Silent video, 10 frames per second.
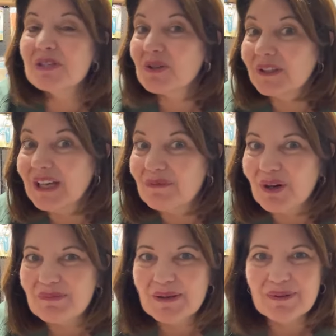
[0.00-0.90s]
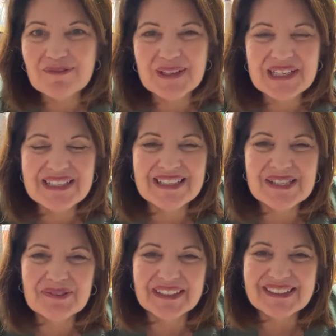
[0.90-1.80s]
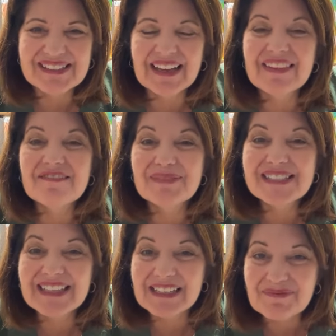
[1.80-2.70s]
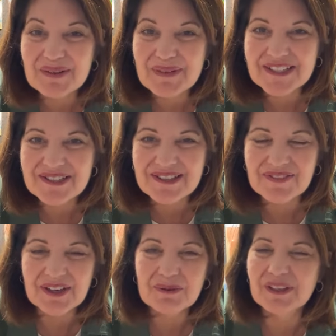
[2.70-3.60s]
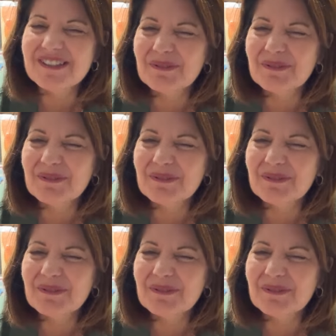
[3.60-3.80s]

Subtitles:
sure a lot more people finished this quilt, and they've been sending me pictures of their quilts.